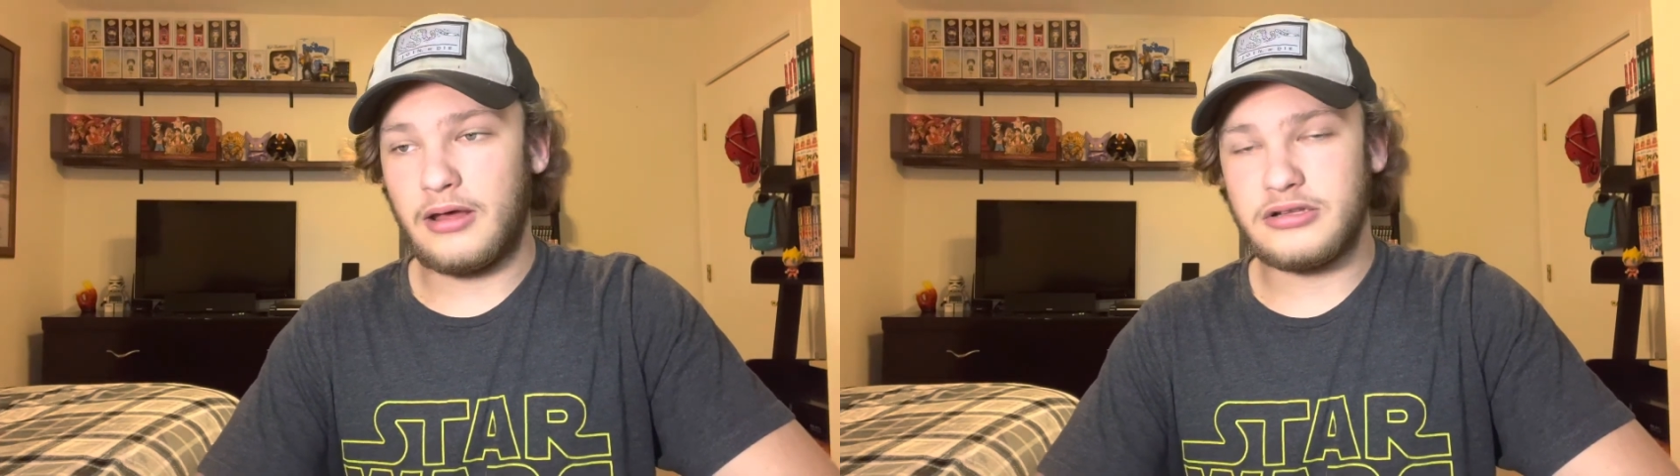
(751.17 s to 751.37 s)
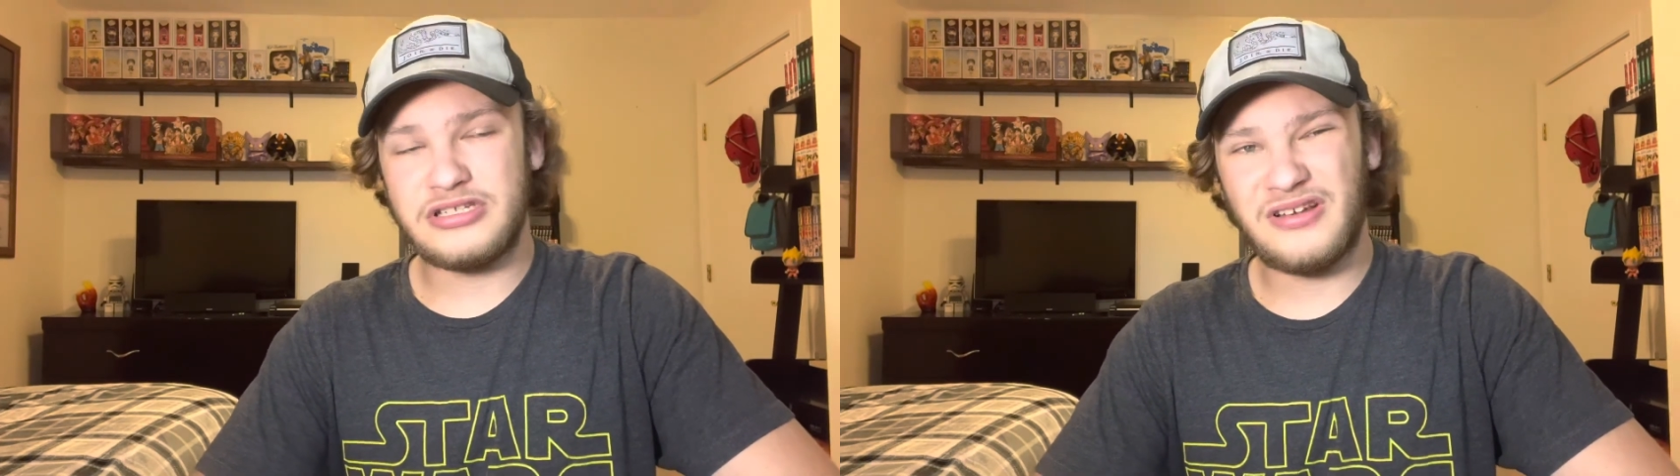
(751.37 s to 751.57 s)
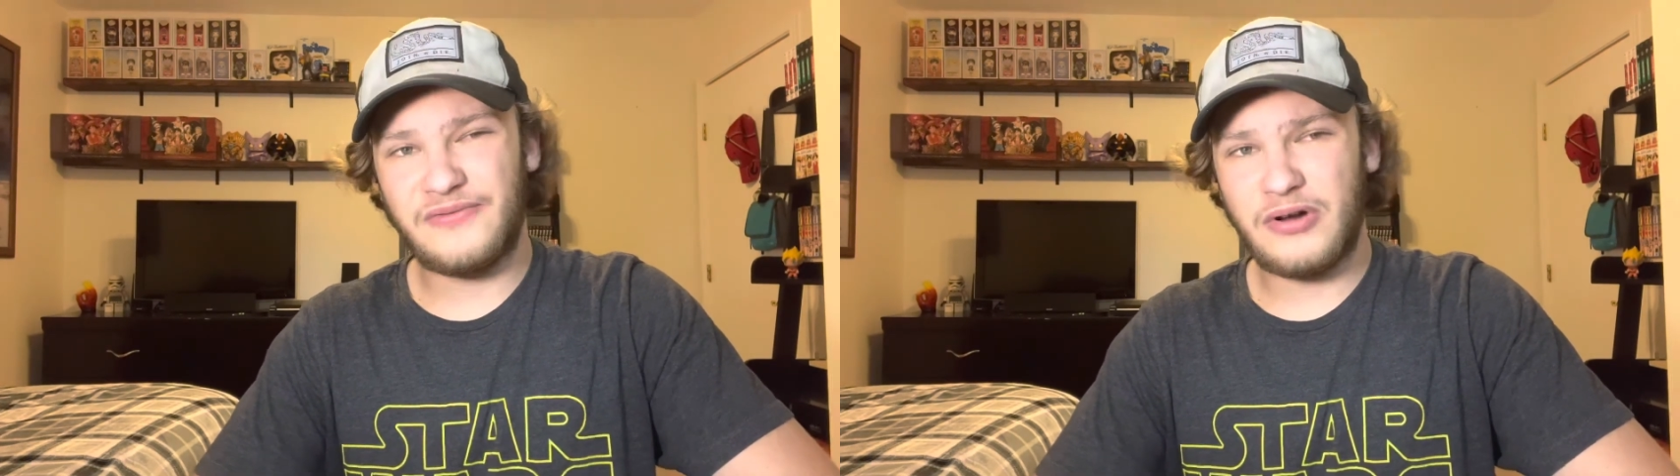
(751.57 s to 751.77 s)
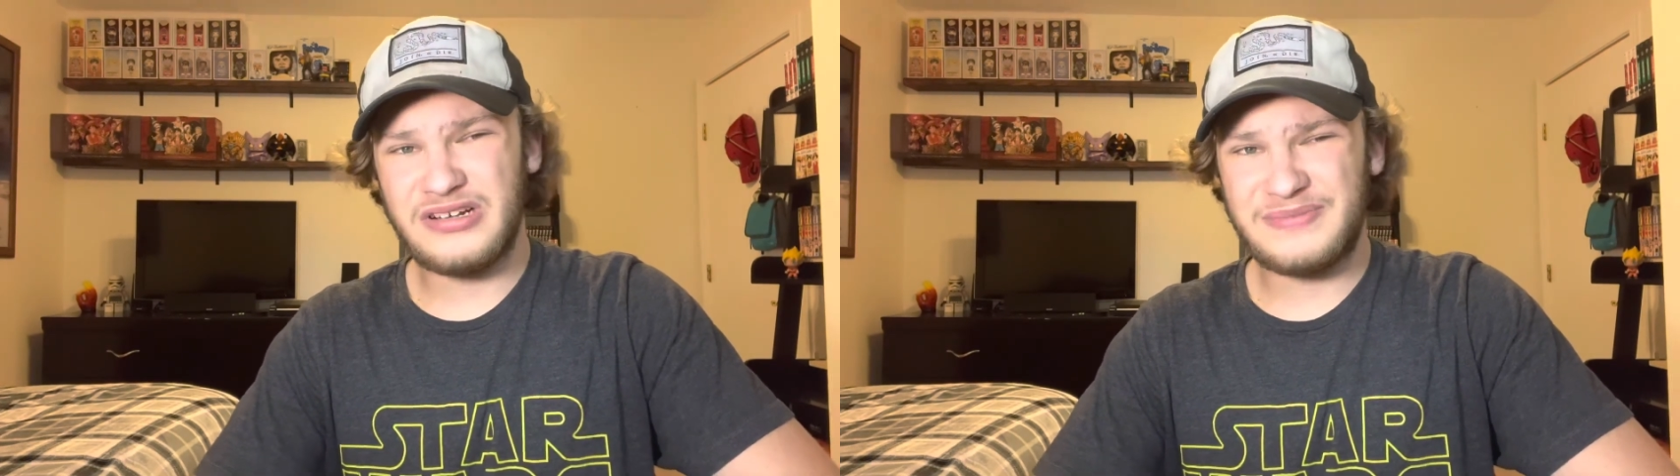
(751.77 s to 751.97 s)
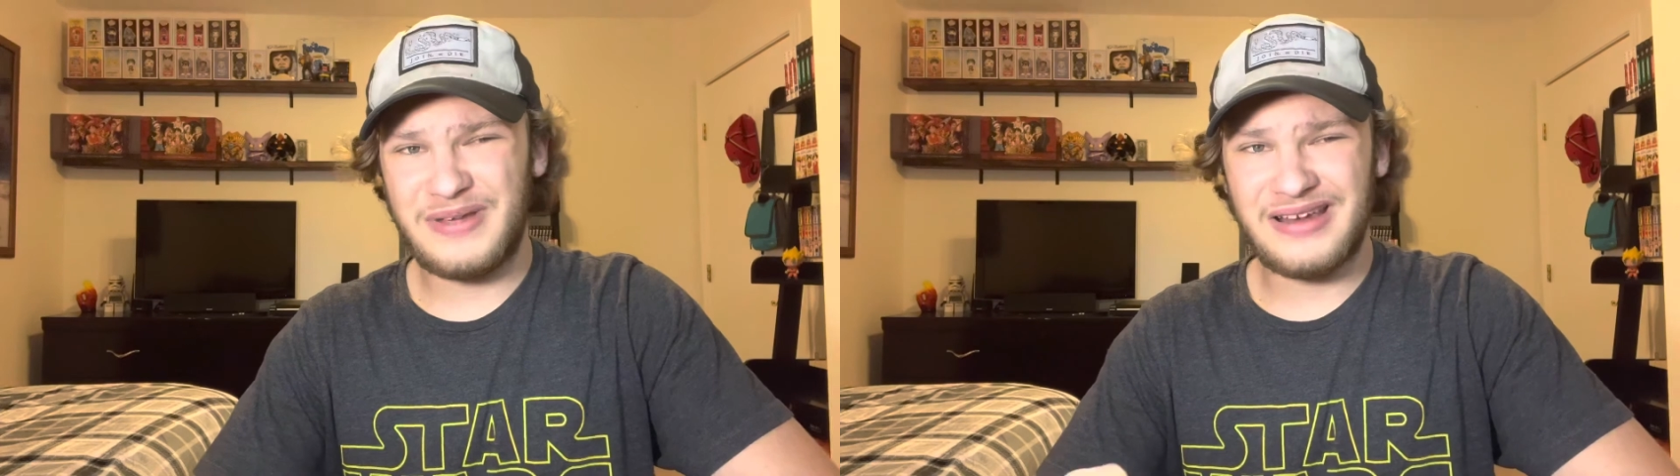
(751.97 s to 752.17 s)
So far,
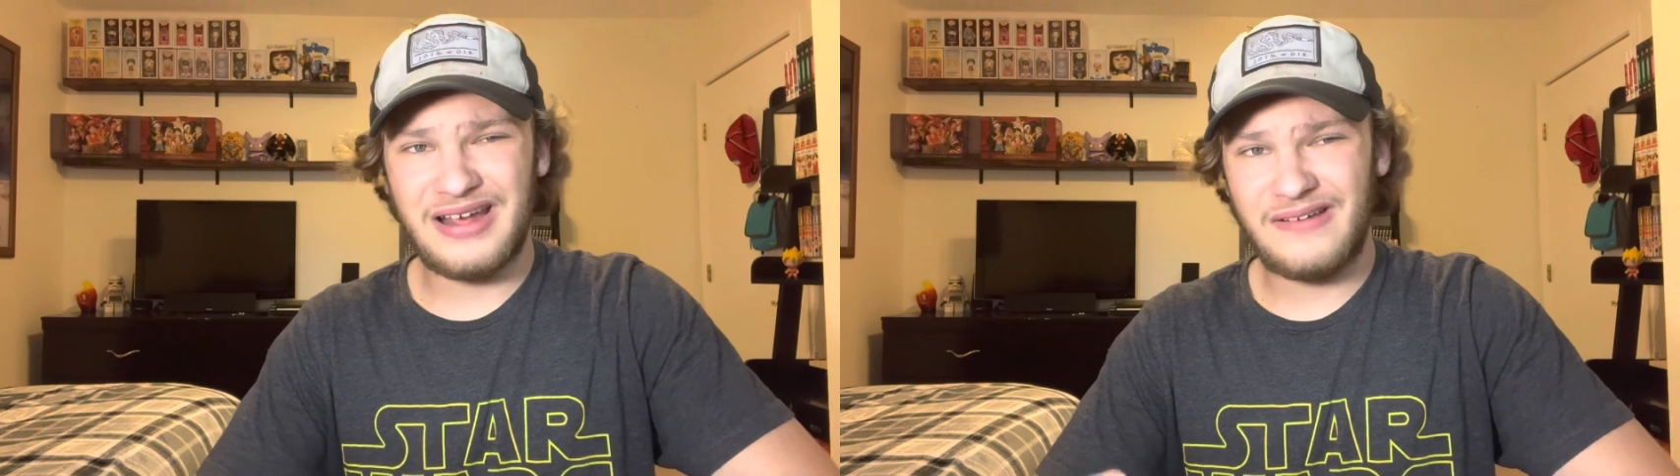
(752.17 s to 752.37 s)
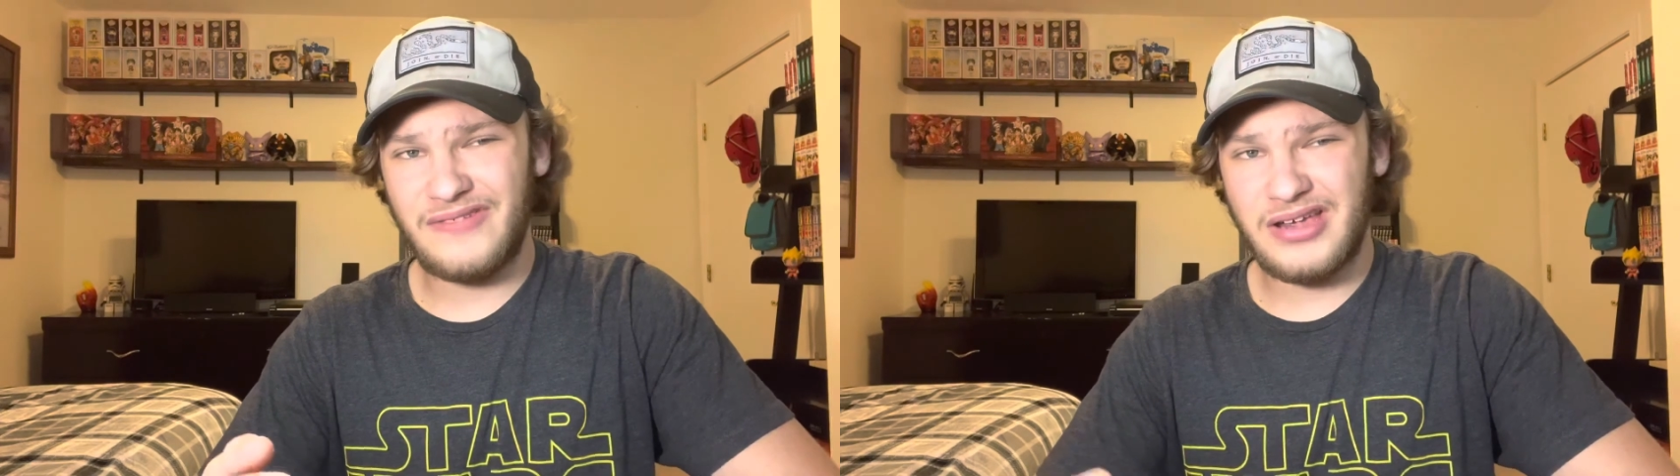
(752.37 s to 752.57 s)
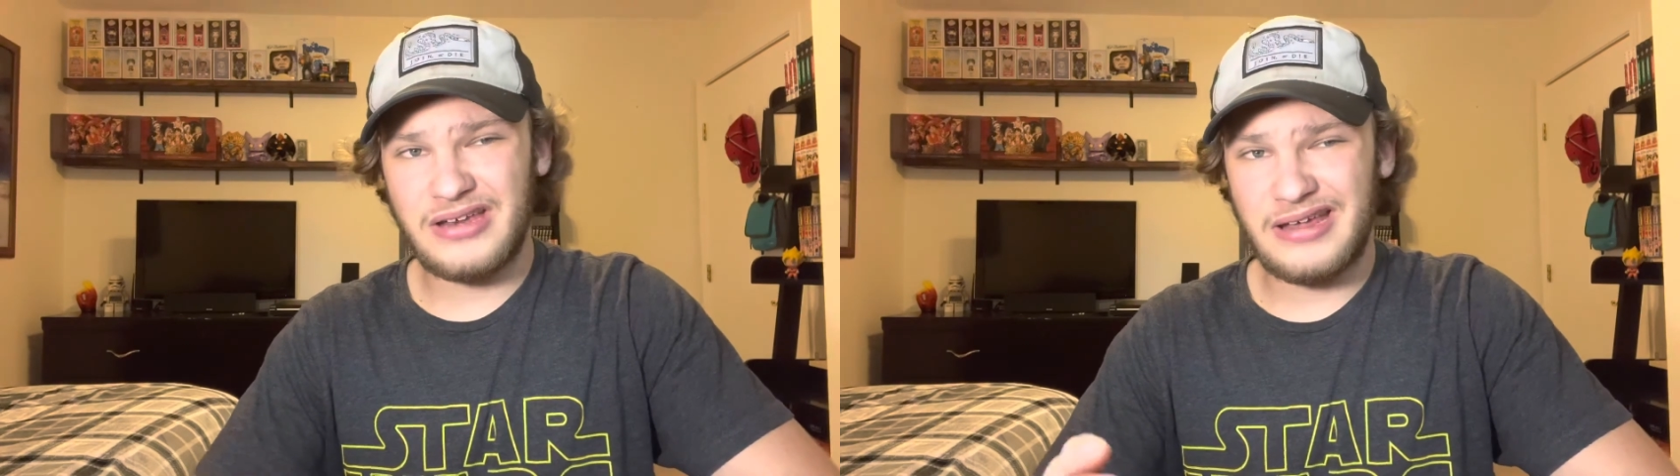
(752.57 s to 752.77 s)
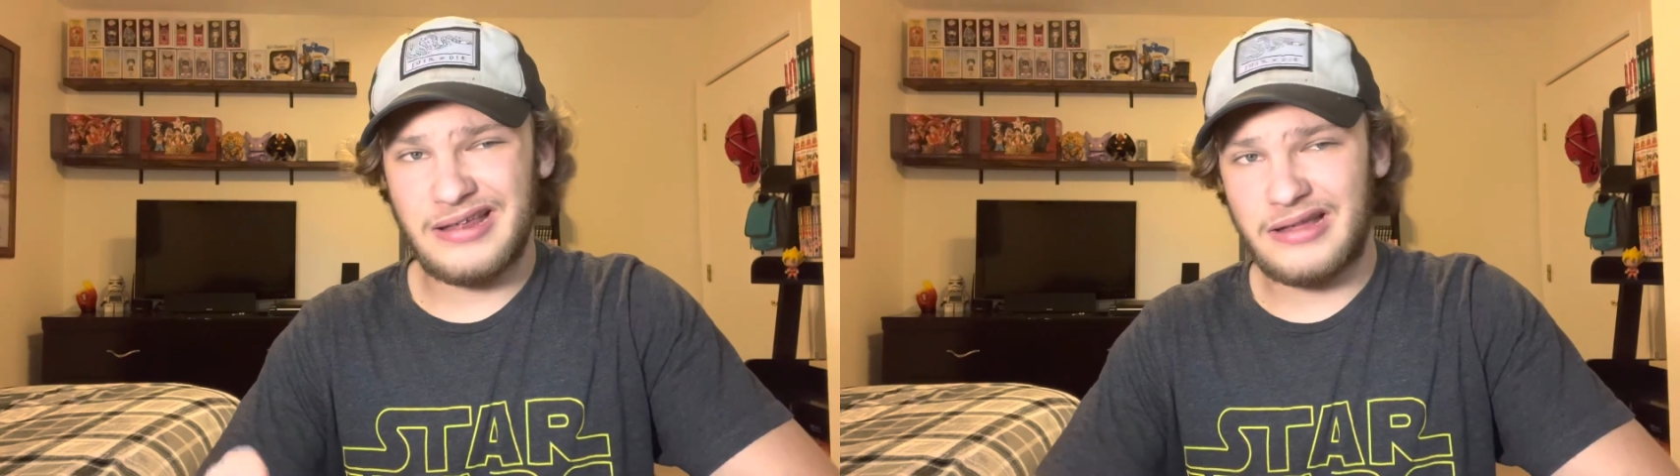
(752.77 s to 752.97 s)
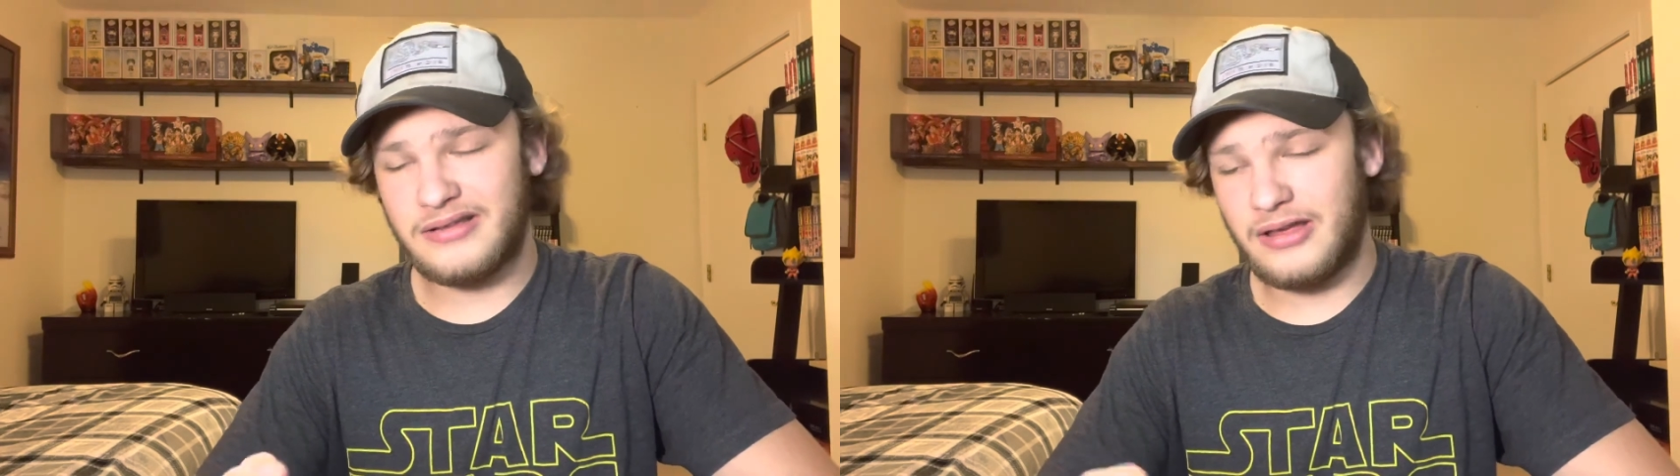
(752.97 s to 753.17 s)
it's been kind of like an 8
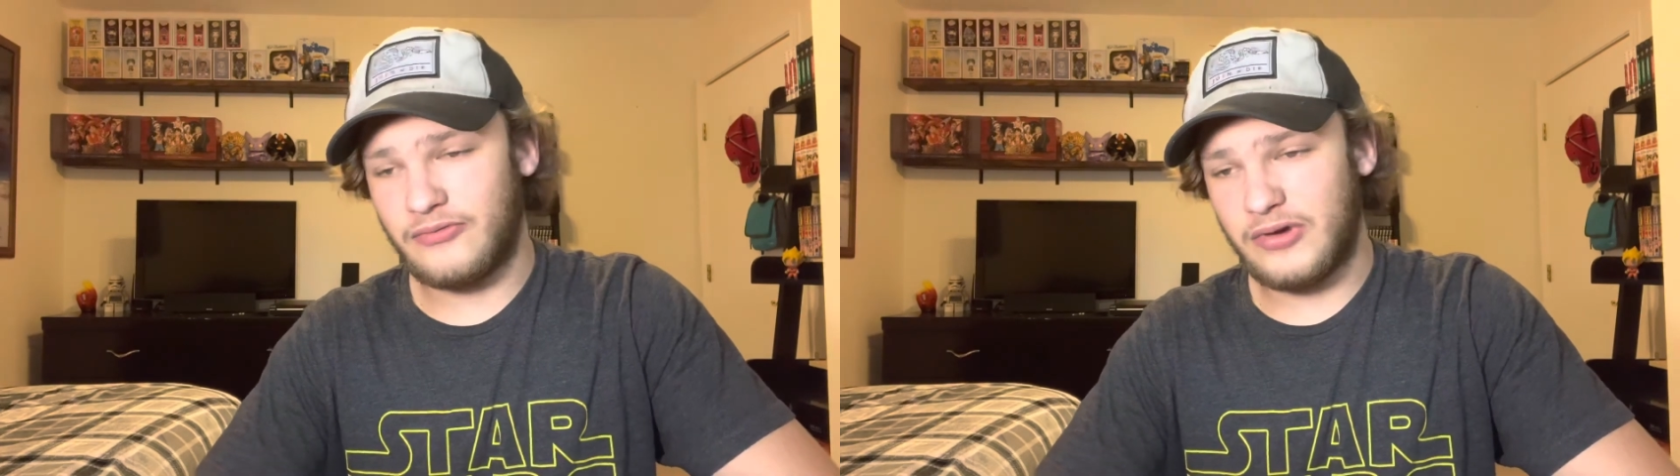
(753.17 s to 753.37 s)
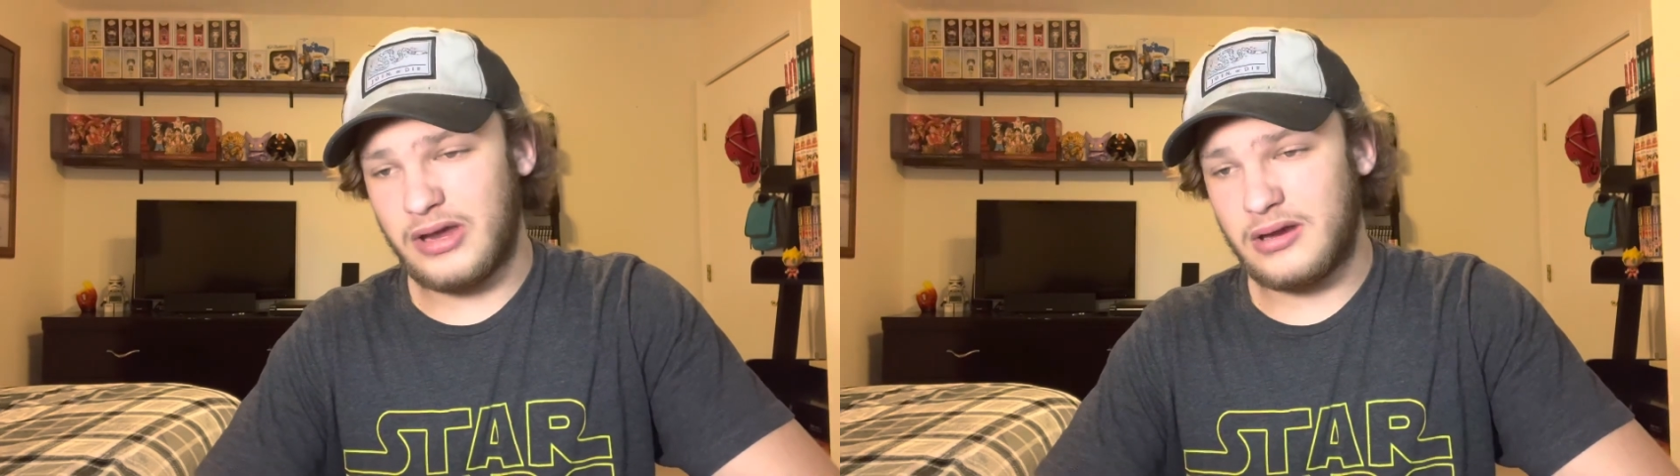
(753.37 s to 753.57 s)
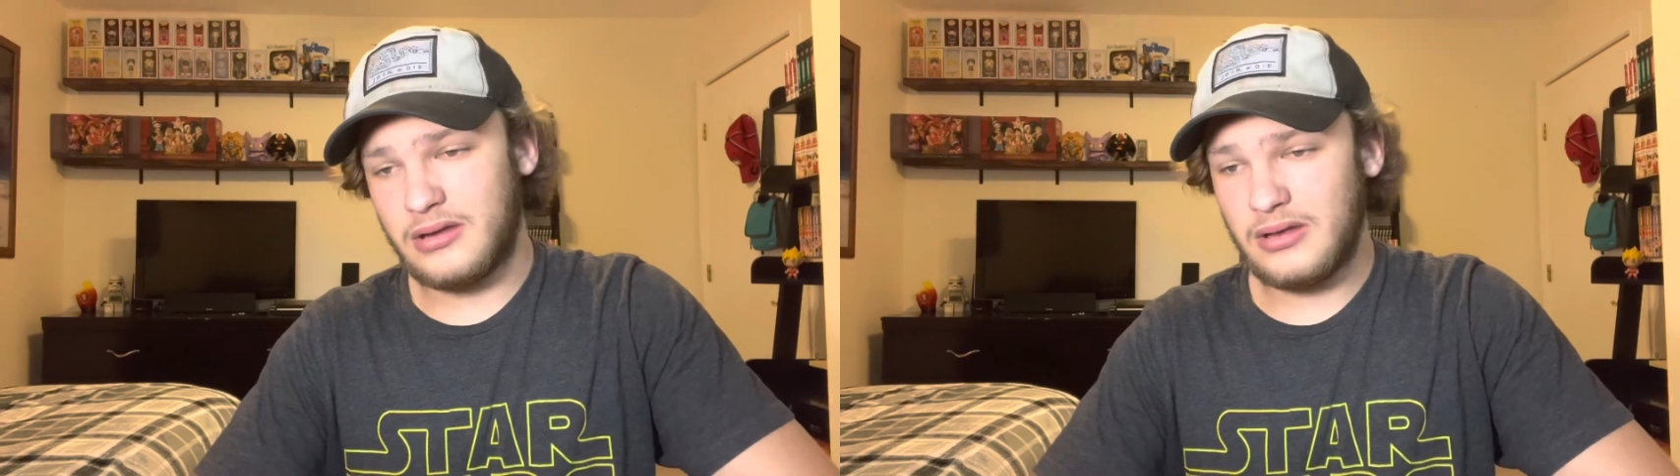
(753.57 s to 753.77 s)
out of 10 read.